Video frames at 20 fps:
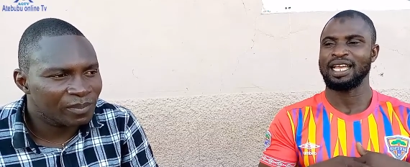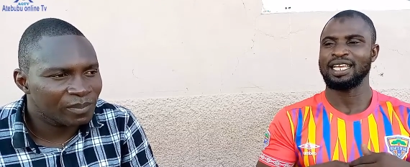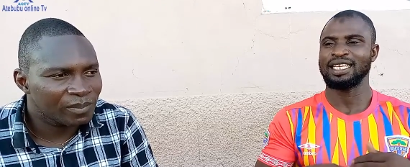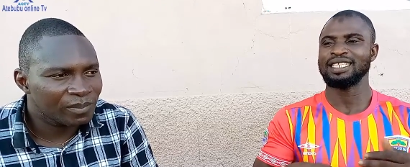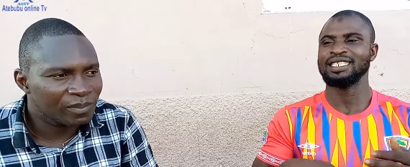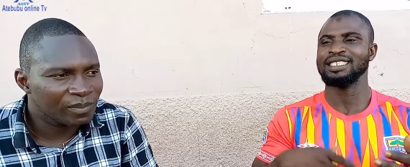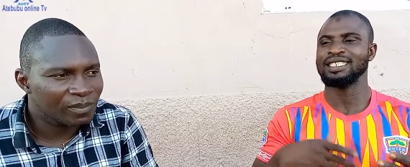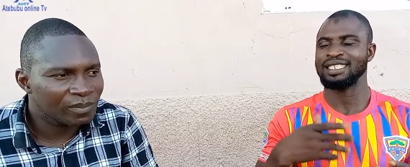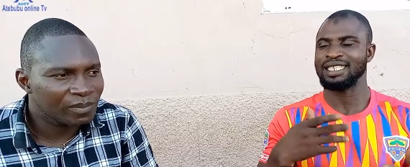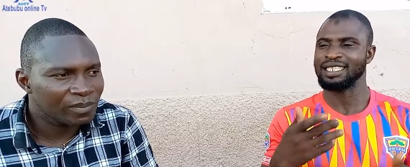
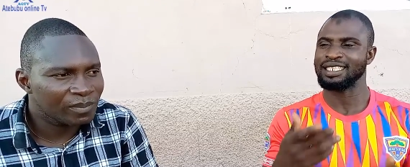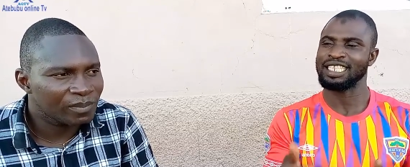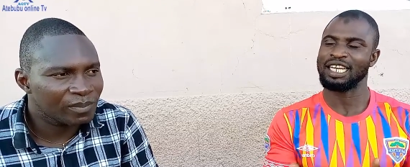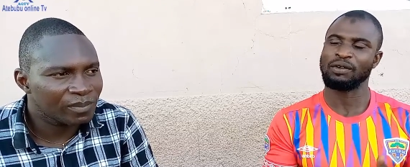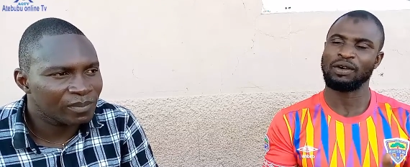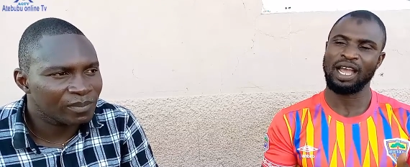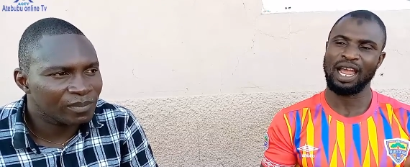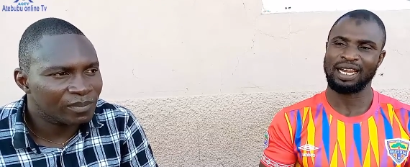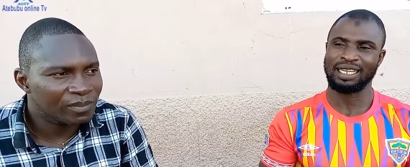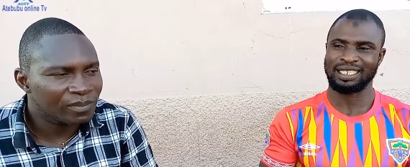Speaker 1: eighteen
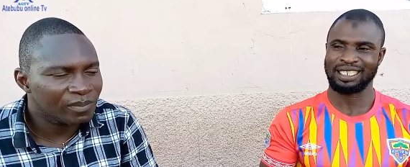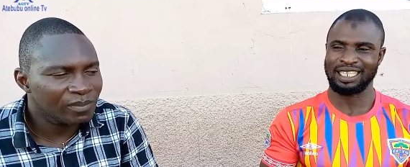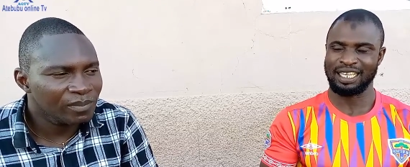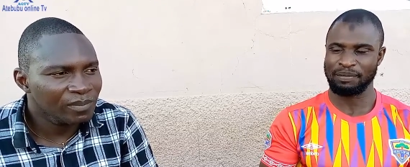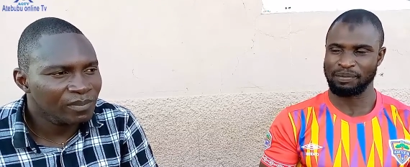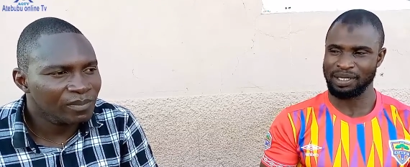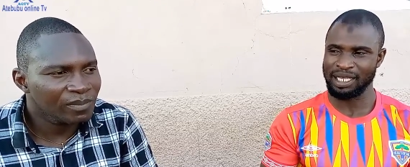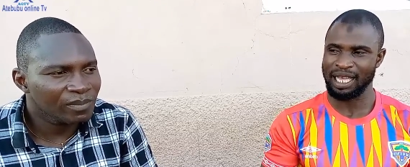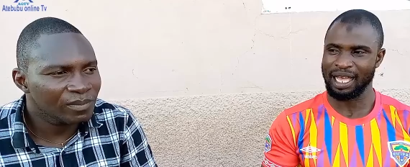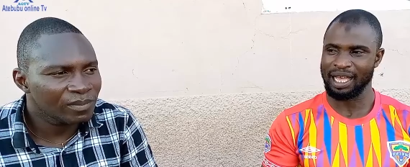
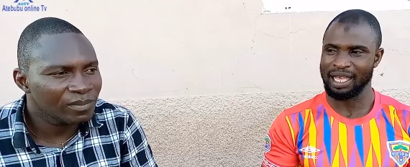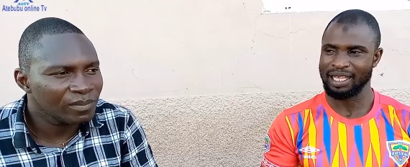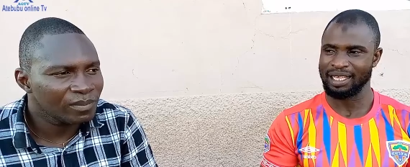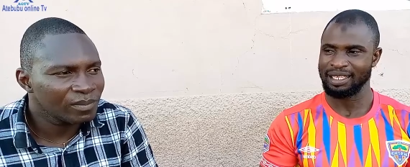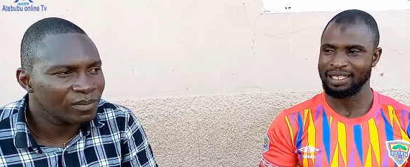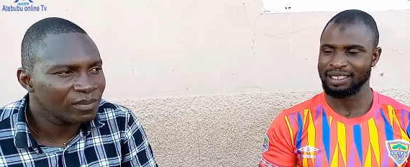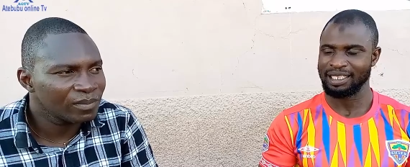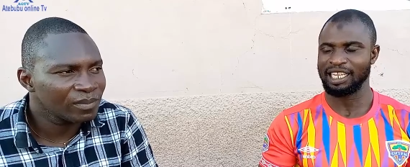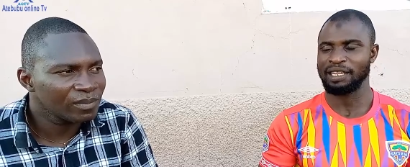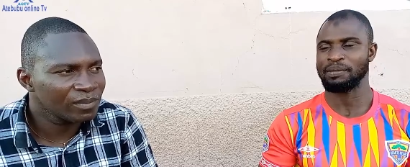Sabia,
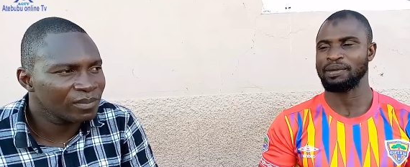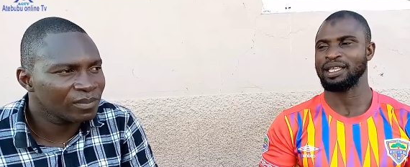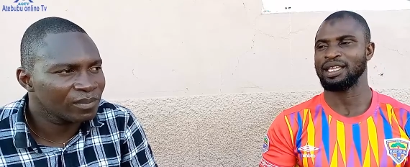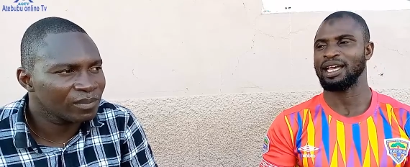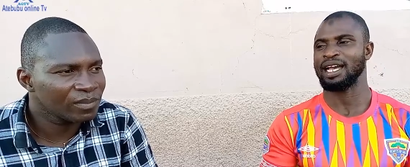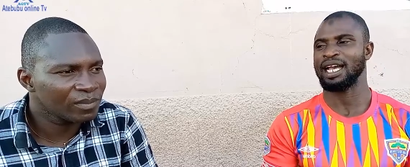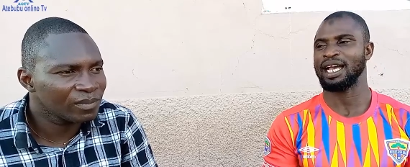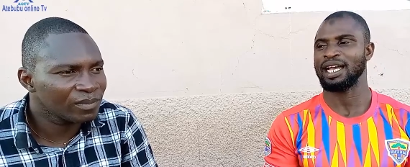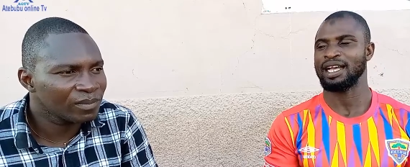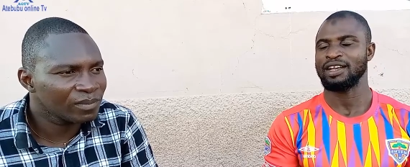
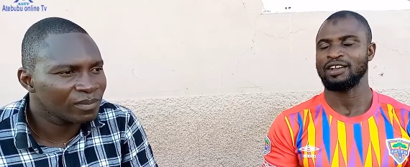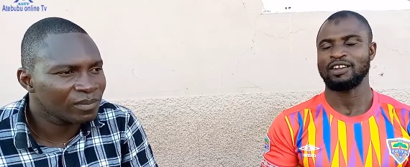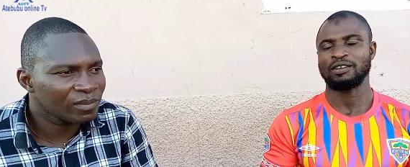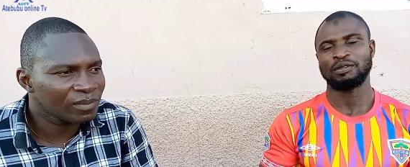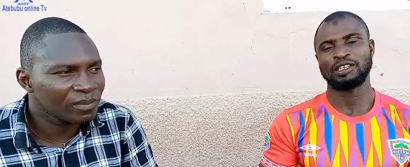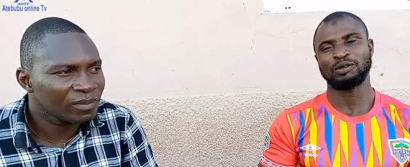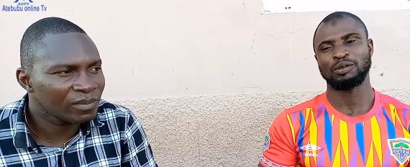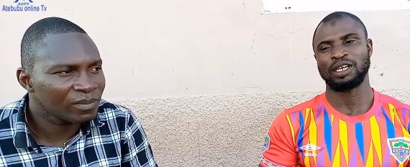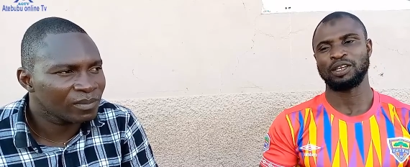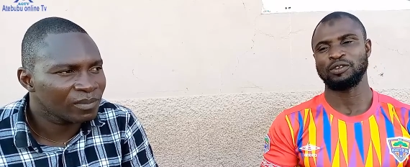Celebea,
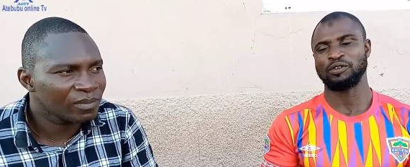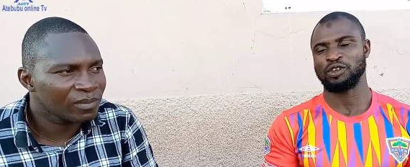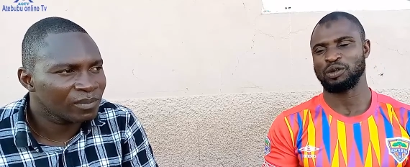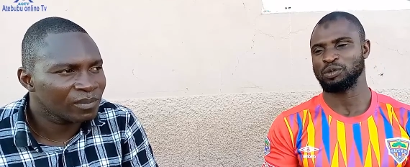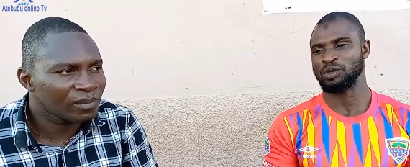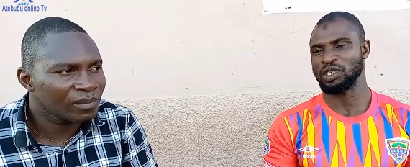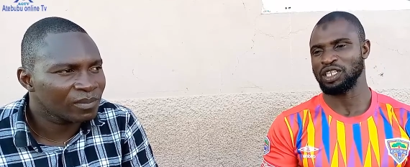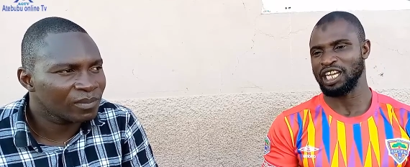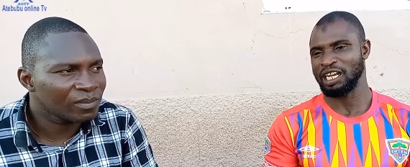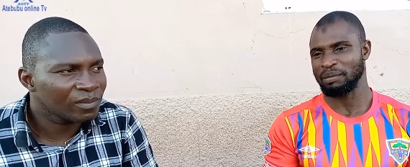which
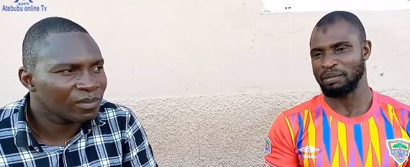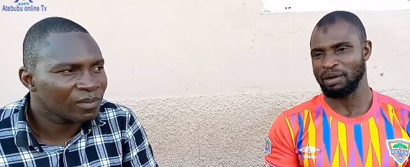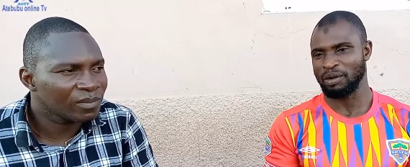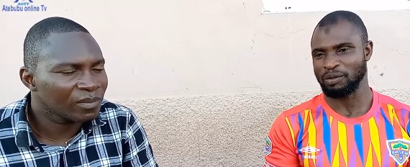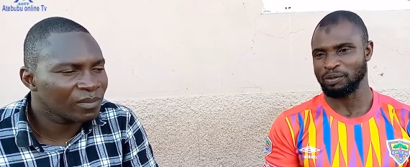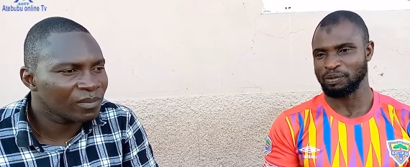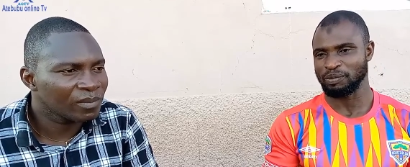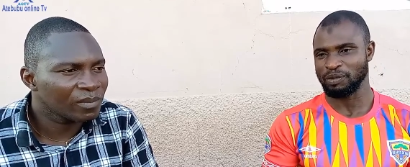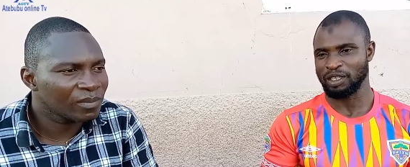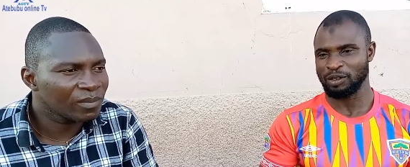mentioned the
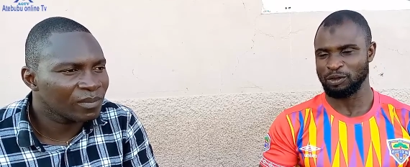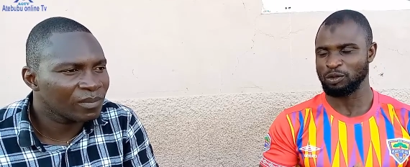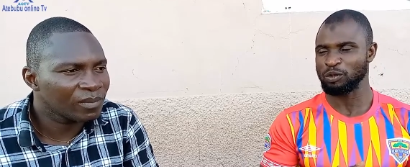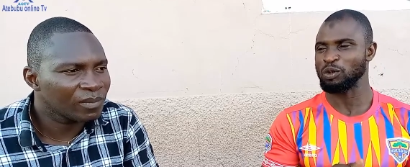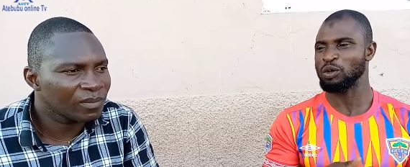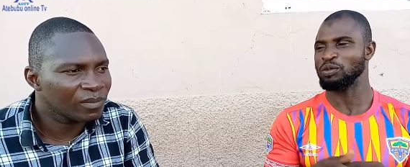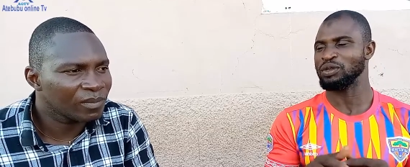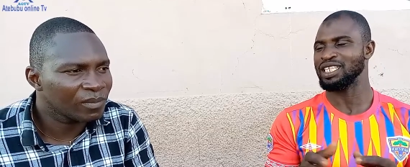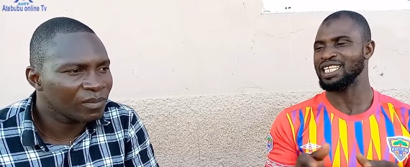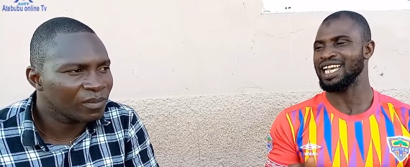amount, and
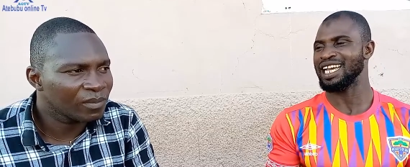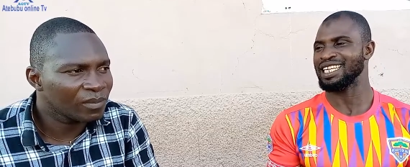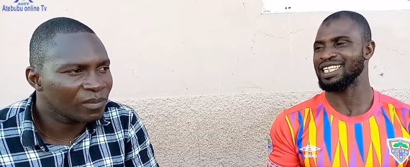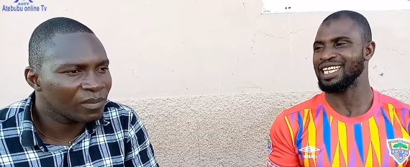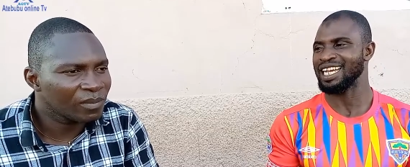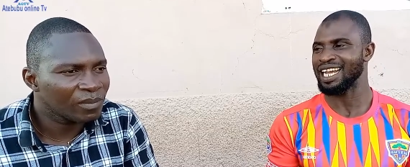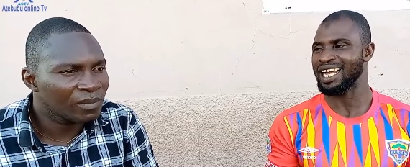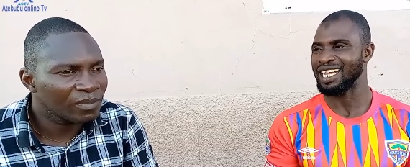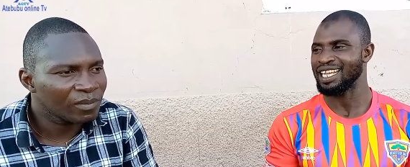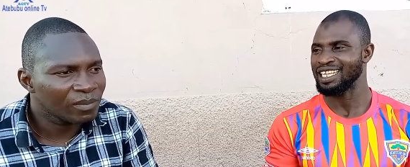only me
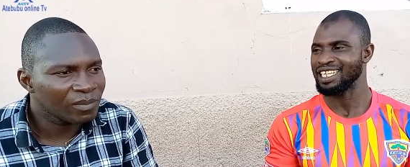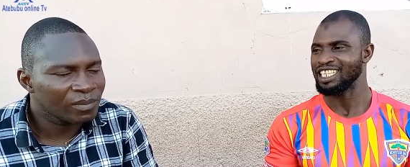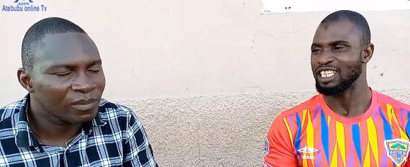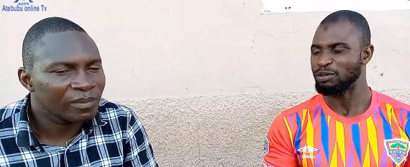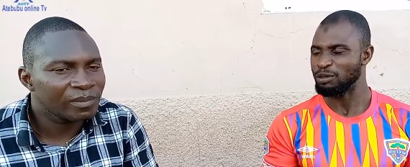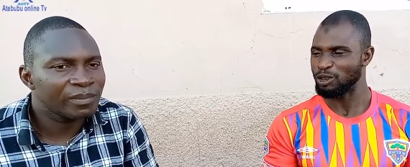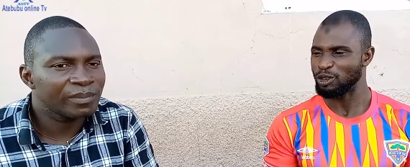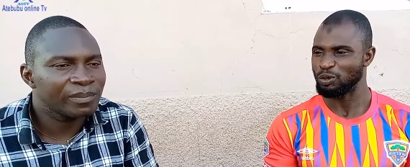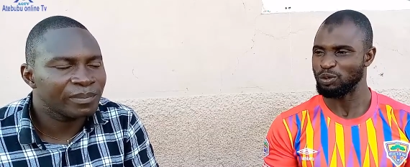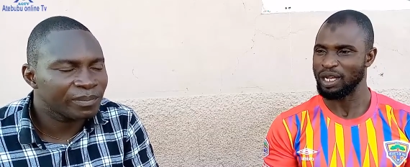idea
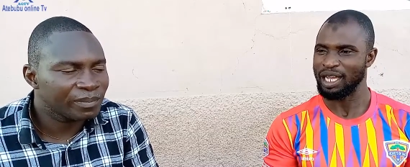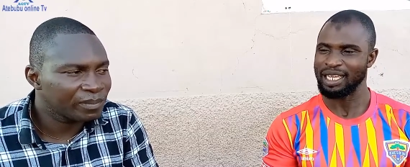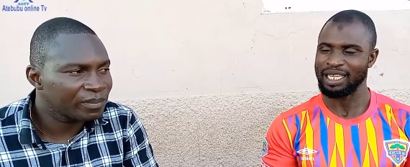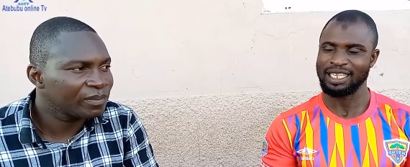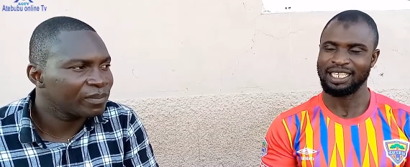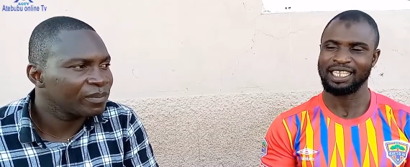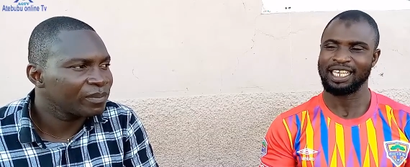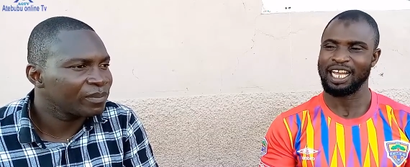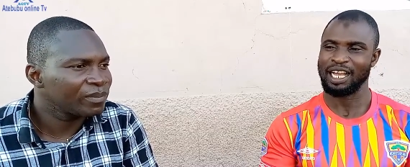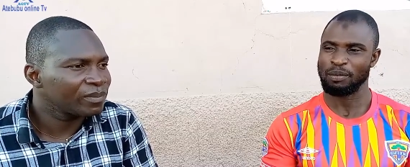which may
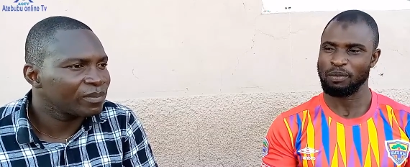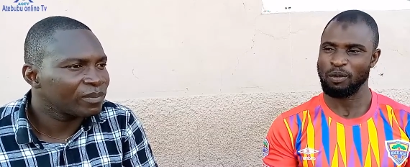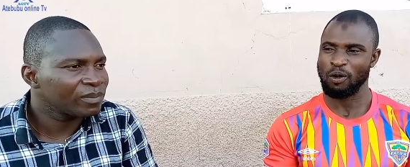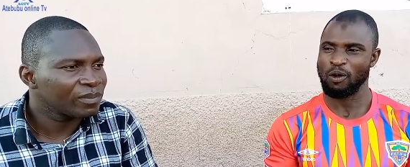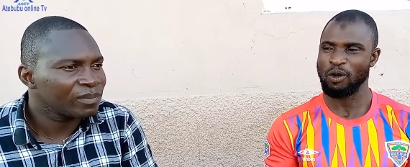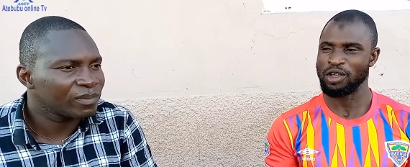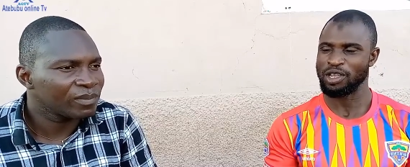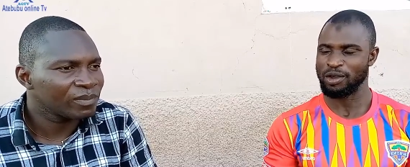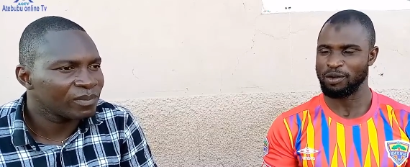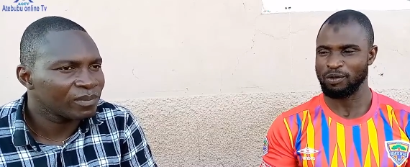be about
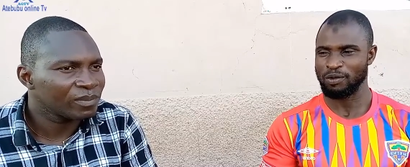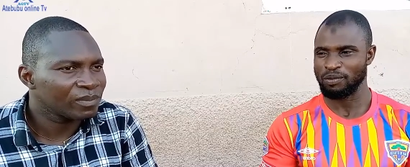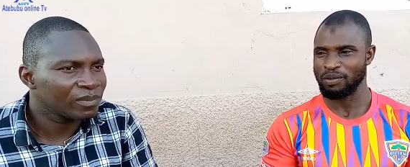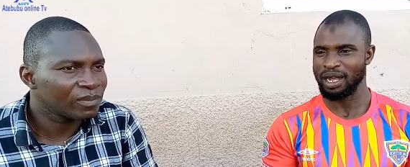your